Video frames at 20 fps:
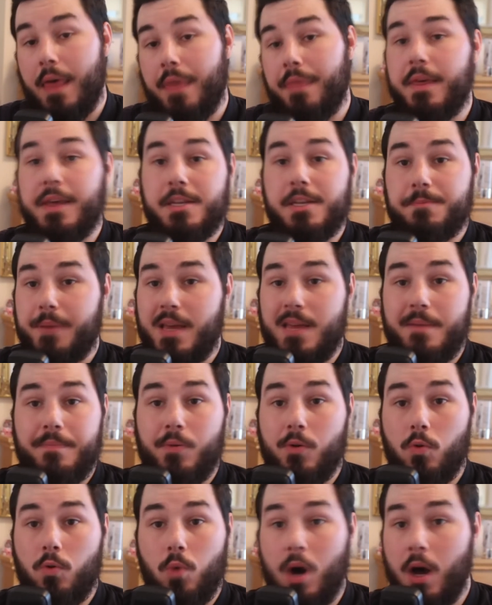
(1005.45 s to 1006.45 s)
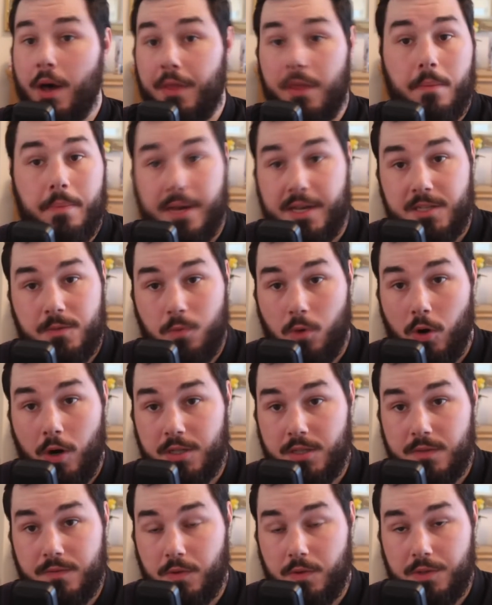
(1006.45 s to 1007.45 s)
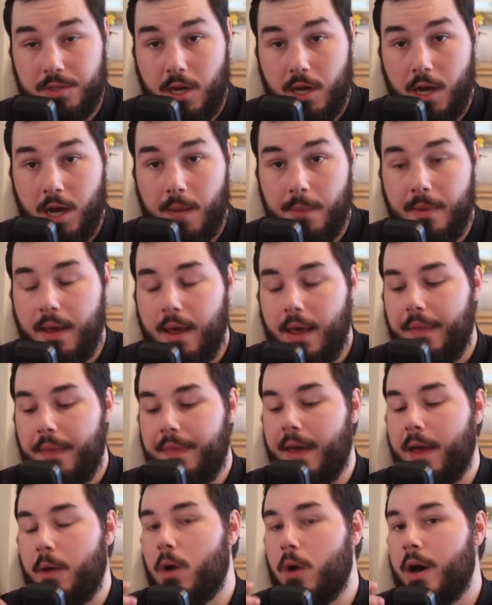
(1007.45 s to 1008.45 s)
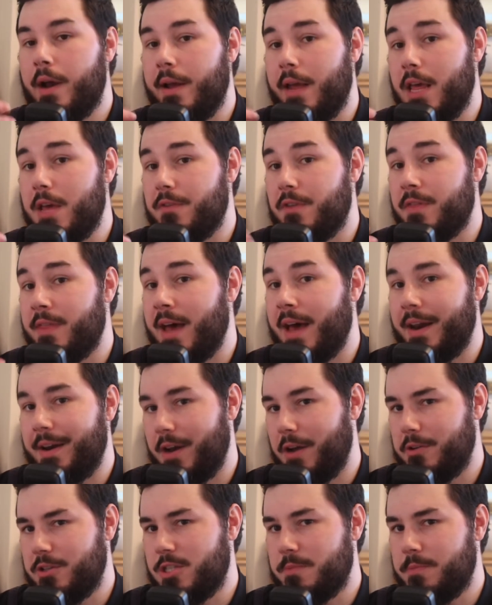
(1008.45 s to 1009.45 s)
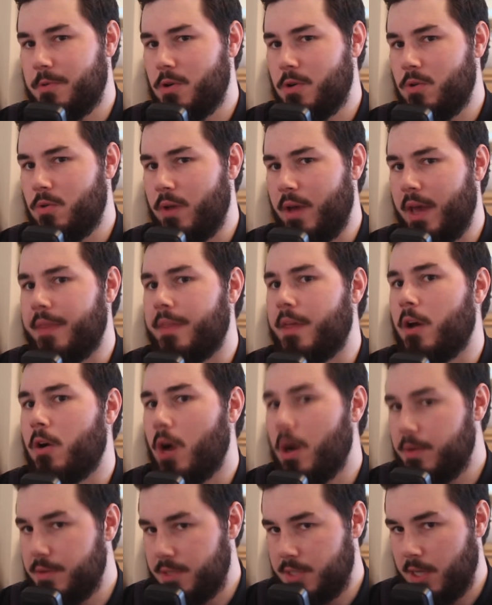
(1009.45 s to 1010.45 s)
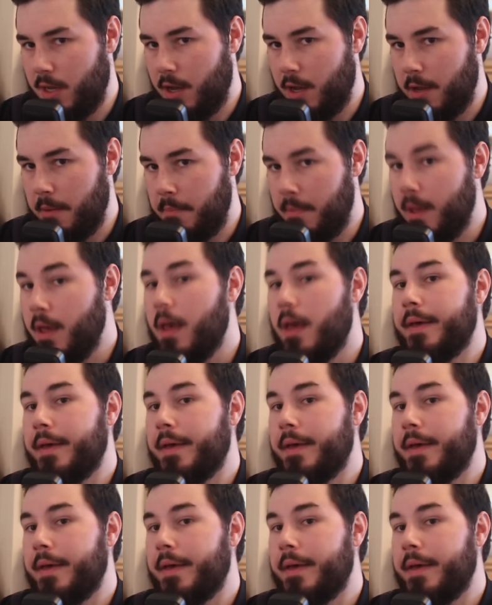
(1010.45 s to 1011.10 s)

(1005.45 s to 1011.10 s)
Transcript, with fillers: These people weren't the best warriors of all time. They weren't even that notable in their own time.